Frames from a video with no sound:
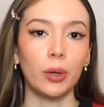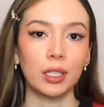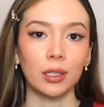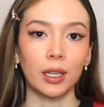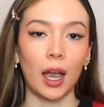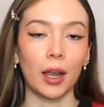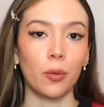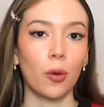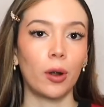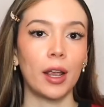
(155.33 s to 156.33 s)
Recently I
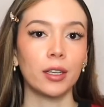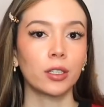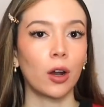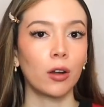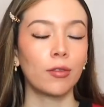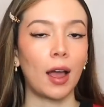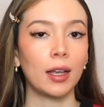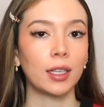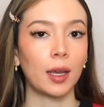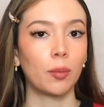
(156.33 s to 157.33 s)
wore a scarf
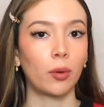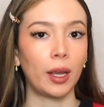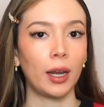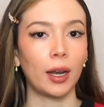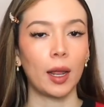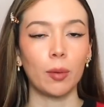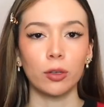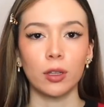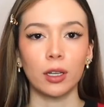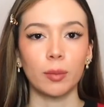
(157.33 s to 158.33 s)
as a braid, and I
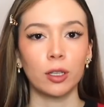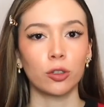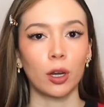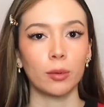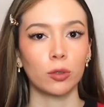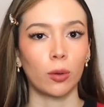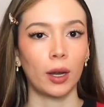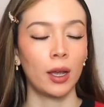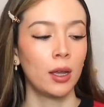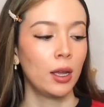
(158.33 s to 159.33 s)
posted that to my Instagram
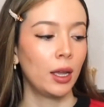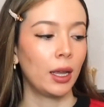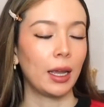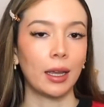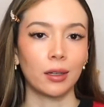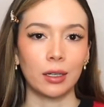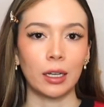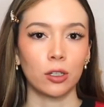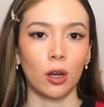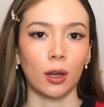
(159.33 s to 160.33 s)
story and
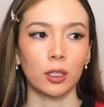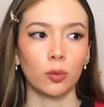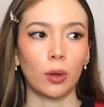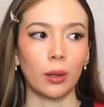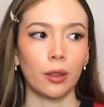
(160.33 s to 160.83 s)
TikTok as well.